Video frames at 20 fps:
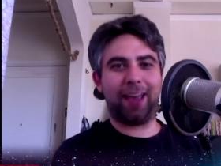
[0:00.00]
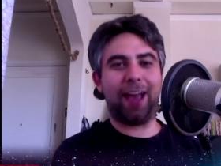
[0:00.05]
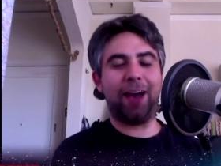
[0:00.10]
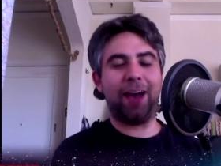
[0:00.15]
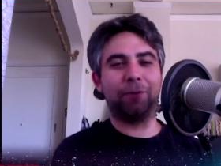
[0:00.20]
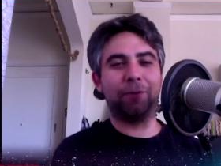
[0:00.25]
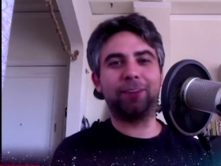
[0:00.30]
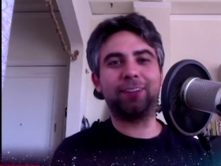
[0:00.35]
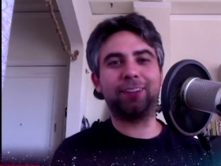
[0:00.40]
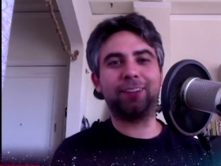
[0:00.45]

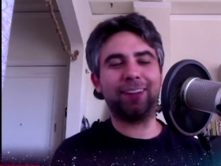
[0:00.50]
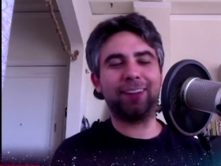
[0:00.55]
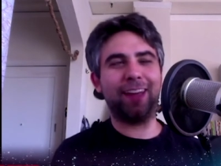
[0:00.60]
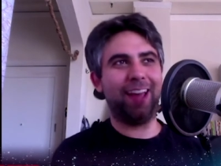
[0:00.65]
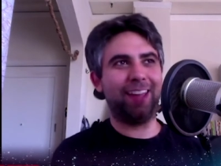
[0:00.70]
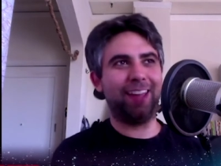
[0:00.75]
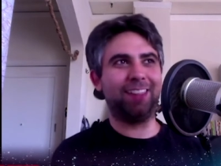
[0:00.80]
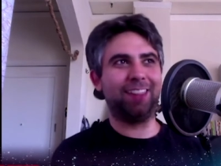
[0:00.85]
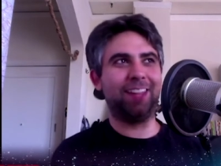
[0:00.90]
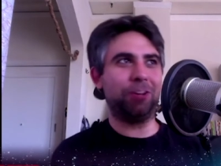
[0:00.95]
account,
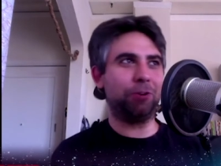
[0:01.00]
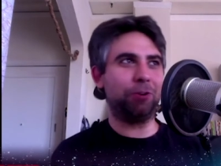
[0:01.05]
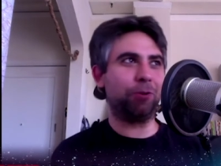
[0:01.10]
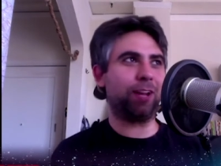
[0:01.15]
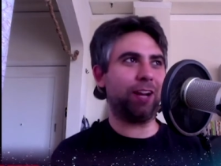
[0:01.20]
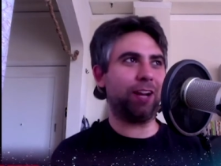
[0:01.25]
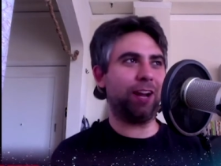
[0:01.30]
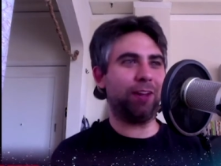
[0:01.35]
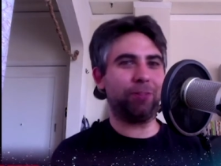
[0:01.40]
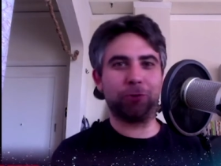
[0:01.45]
and then you
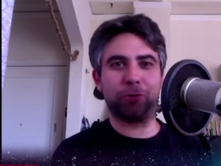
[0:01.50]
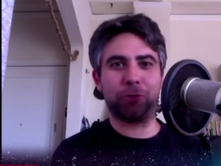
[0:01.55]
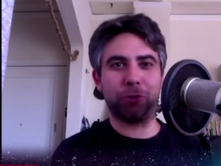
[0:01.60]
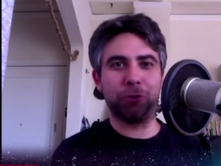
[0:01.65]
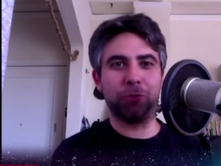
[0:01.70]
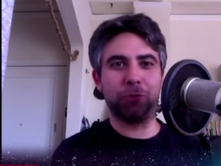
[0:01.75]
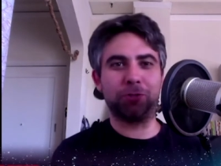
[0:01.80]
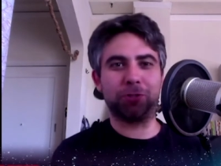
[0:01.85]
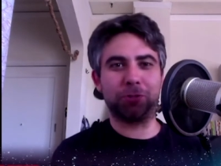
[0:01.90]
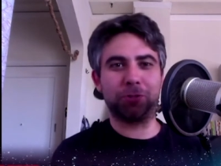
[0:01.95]
can either
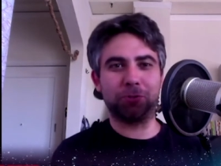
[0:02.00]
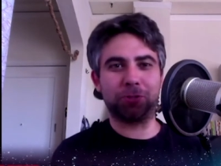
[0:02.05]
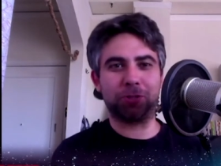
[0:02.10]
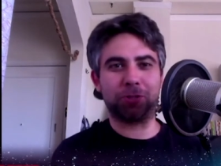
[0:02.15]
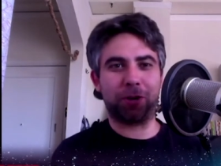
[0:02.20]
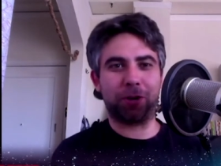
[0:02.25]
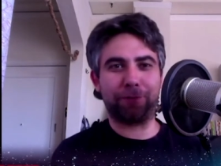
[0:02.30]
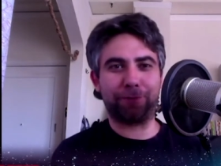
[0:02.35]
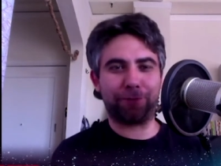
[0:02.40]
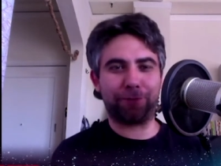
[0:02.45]
choose to
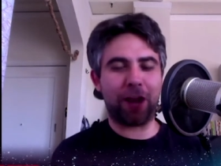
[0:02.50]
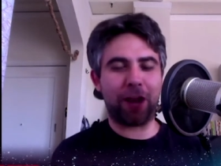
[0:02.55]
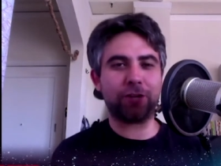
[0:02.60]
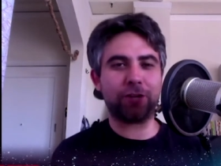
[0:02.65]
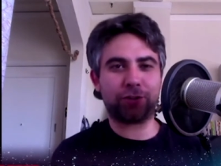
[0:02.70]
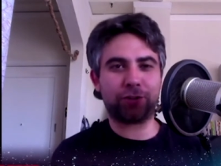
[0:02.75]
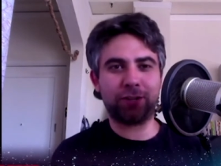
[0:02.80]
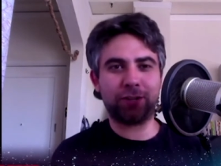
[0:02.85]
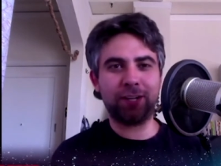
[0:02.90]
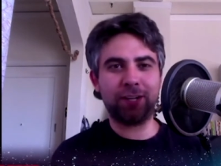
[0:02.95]
start
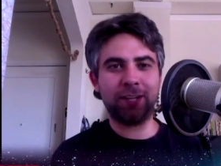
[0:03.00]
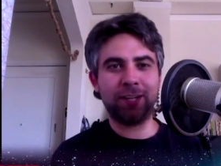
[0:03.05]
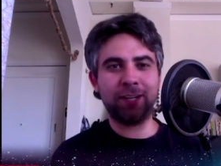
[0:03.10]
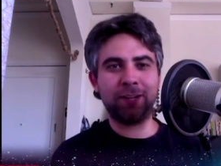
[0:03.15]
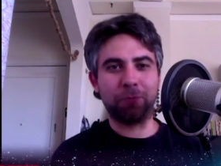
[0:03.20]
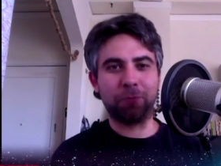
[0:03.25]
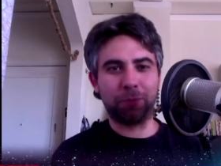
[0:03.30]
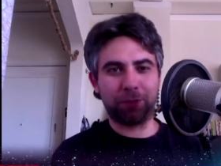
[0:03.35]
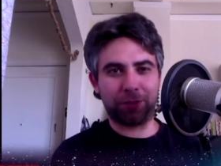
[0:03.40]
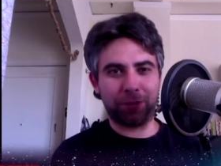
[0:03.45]
fresh
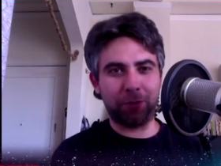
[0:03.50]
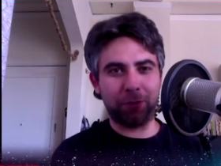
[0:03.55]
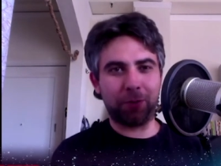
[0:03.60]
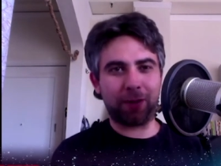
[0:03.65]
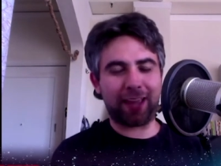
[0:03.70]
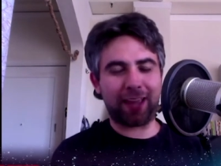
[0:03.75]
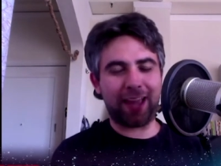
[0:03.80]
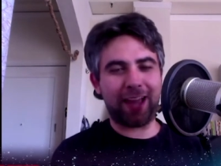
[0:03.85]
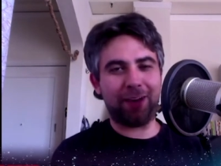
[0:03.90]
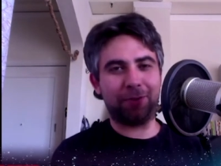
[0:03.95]
with a new
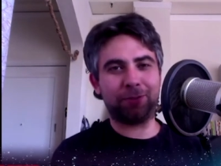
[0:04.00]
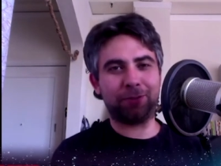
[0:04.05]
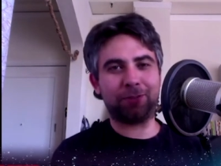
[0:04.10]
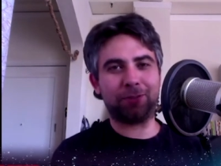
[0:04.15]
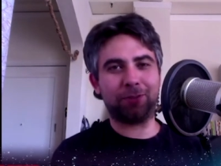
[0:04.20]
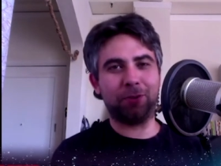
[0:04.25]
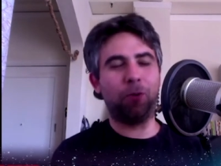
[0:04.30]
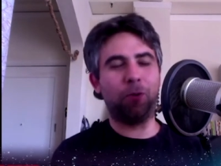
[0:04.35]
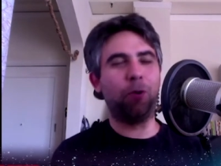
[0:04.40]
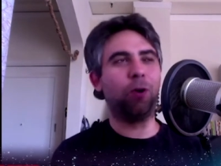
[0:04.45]

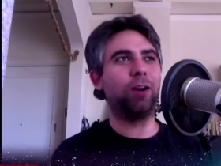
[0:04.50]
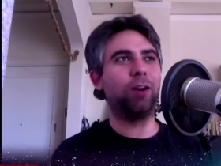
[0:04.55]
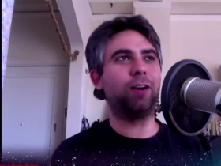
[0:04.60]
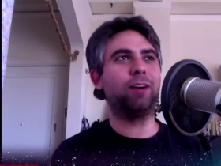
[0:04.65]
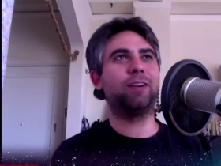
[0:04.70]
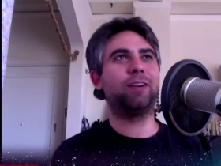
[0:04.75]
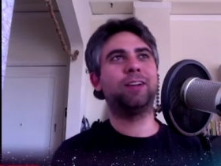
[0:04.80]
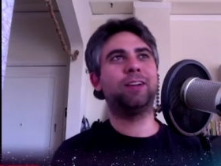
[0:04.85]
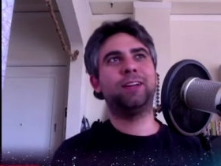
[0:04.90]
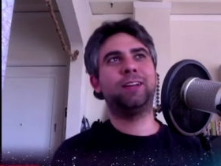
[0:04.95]
account
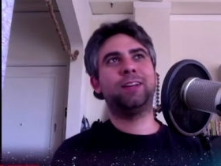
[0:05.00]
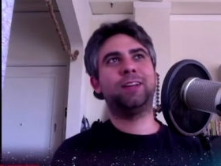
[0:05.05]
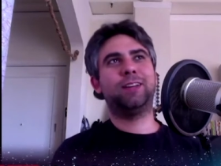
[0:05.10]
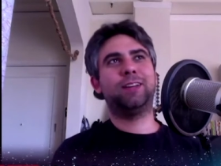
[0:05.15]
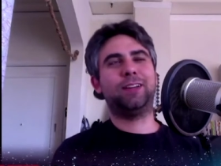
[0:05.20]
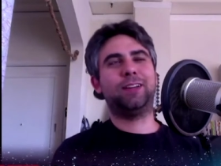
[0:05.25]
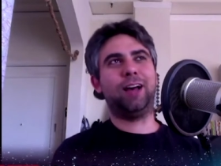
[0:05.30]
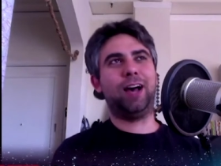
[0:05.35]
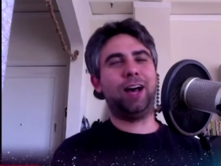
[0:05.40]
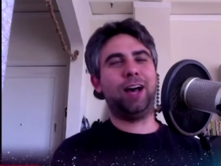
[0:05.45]
or
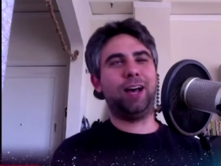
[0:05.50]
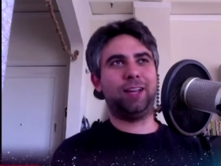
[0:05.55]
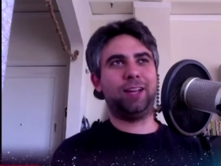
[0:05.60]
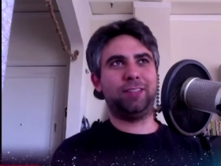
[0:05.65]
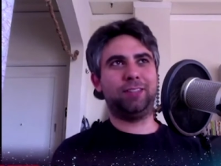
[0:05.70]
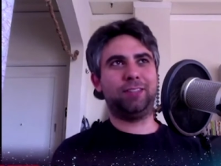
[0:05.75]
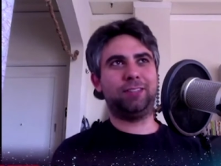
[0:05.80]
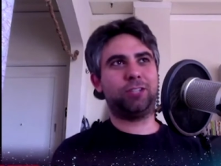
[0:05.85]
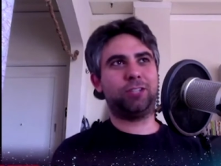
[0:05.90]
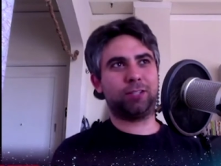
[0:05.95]

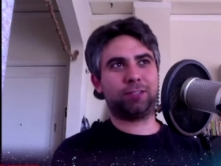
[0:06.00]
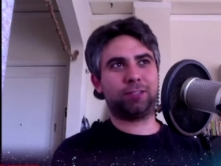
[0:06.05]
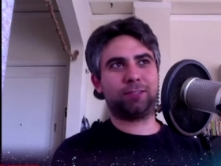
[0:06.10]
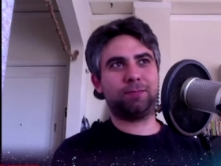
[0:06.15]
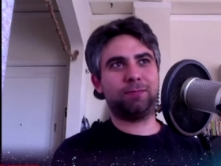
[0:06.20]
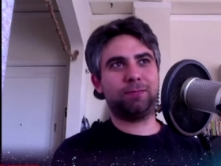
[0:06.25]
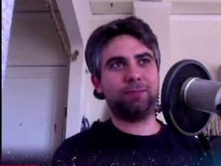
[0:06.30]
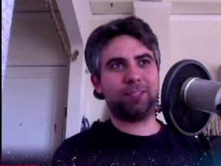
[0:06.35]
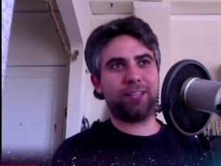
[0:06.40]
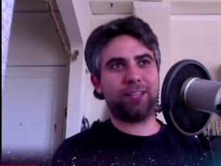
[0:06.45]
uh, just
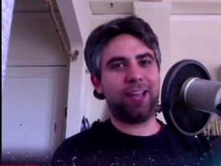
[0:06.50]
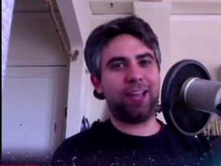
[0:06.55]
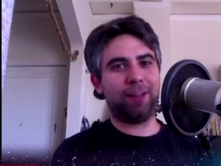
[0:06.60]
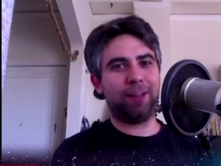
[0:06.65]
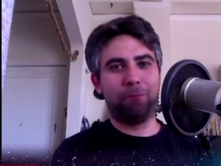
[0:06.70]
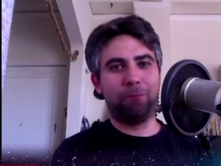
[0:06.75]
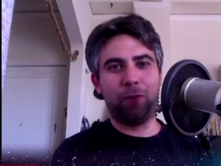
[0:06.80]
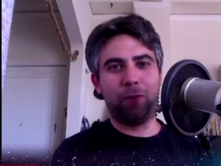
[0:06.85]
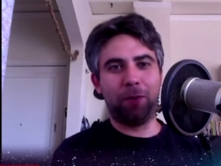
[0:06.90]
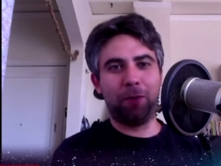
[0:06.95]

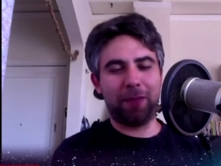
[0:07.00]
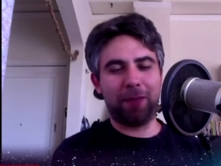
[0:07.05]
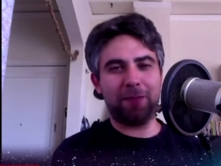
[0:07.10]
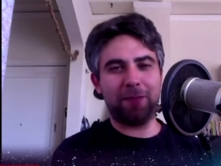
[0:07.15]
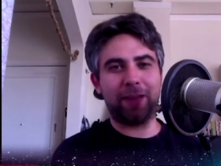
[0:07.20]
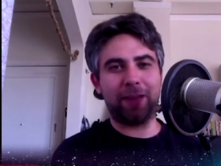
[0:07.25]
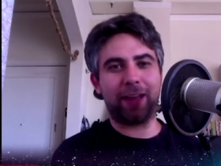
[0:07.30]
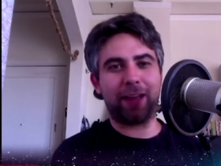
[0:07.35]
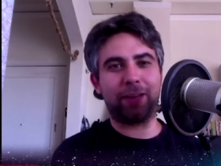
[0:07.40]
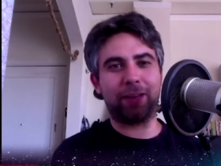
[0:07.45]
say, well,
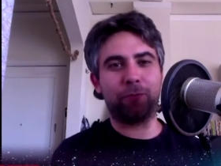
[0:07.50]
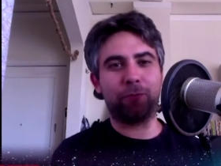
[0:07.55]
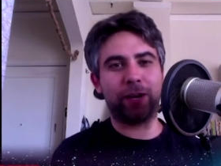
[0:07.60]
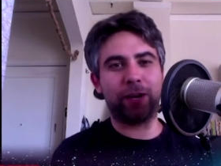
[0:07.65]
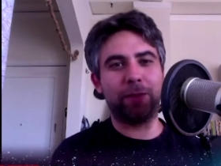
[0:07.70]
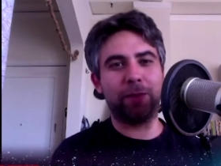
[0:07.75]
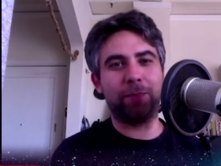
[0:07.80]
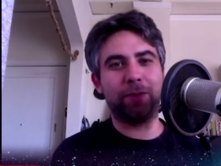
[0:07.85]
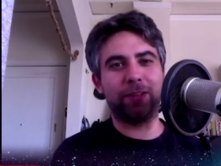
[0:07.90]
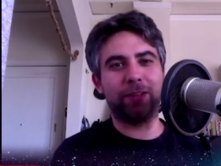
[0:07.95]
maybe I can
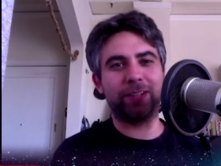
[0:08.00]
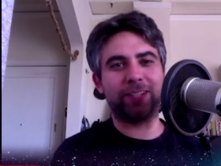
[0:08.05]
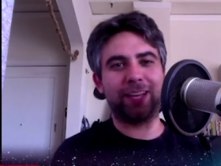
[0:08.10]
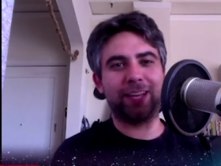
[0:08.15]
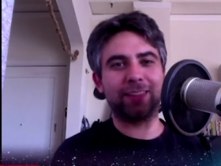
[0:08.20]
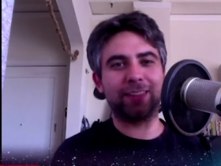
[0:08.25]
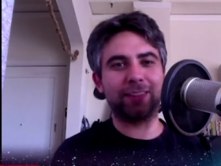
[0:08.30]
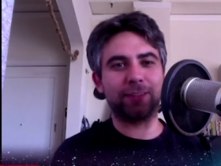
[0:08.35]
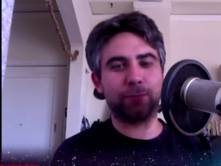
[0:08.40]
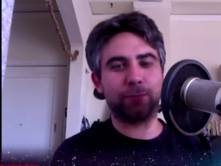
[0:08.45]

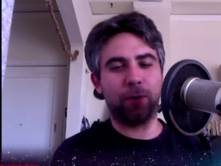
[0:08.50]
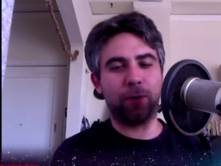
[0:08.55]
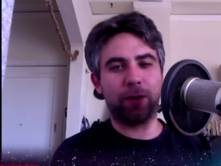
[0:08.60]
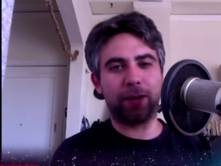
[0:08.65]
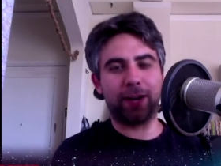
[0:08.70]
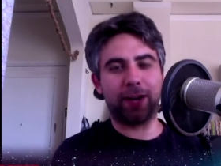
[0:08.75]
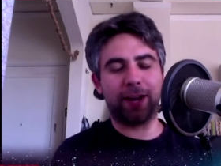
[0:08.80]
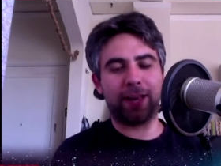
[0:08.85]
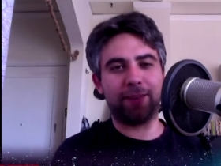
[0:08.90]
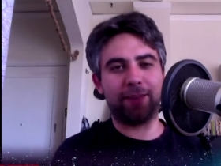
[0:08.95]
rehabilitate this
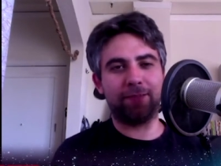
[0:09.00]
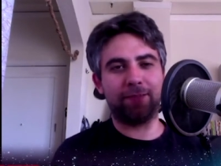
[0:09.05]
one, and